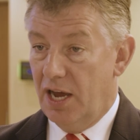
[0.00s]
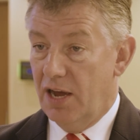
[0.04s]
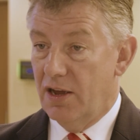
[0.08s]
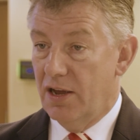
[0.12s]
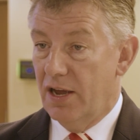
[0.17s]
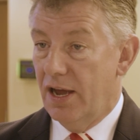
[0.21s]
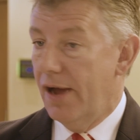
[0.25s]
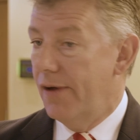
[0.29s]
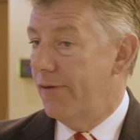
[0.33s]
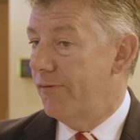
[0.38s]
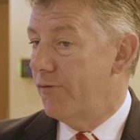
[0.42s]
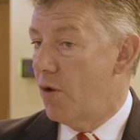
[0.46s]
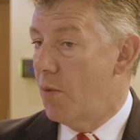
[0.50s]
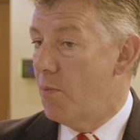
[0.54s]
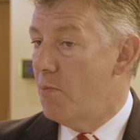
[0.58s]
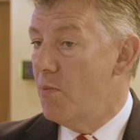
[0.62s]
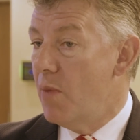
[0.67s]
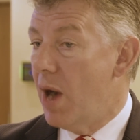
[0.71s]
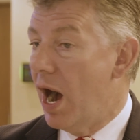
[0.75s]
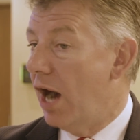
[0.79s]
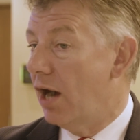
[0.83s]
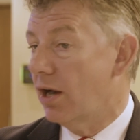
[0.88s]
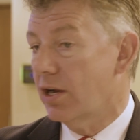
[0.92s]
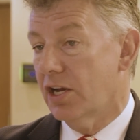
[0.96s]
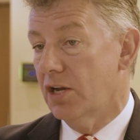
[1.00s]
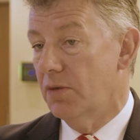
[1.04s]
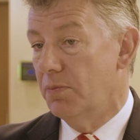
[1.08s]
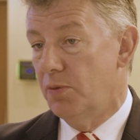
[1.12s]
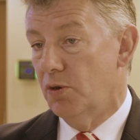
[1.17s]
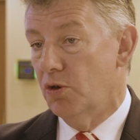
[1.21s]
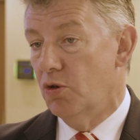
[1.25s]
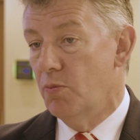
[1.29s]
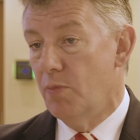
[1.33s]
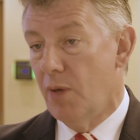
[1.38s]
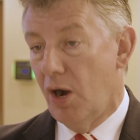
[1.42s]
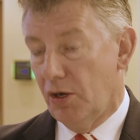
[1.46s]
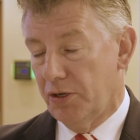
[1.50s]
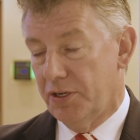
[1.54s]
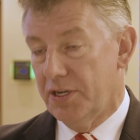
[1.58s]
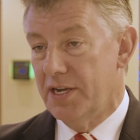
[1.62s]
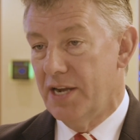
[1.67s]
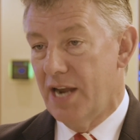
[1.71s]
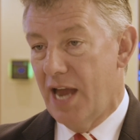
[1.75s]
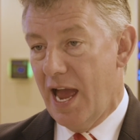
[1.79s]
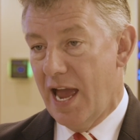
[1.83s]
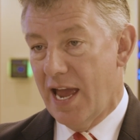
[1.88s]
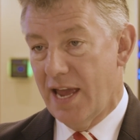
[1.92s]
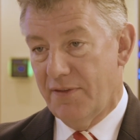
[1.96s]
a remarkable
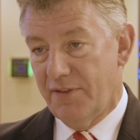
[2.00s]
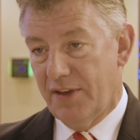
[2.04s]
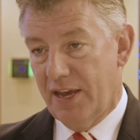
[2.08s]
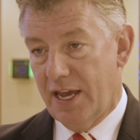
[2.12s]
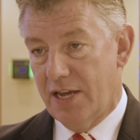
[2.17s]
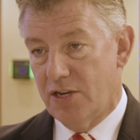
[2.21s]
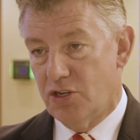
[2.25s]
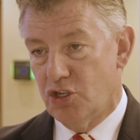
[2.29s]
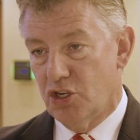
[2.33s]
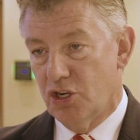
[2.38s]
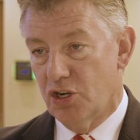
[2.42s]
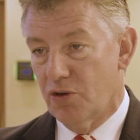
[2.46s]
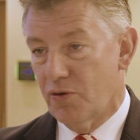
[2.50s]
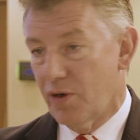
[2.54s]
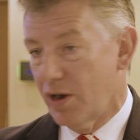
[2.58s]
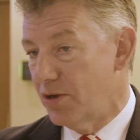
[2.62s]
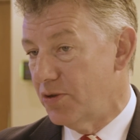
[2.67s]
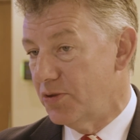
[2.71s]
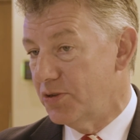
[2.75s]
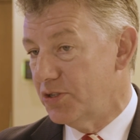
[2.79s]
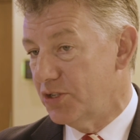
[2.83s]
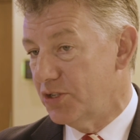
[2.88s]
modern aviation growth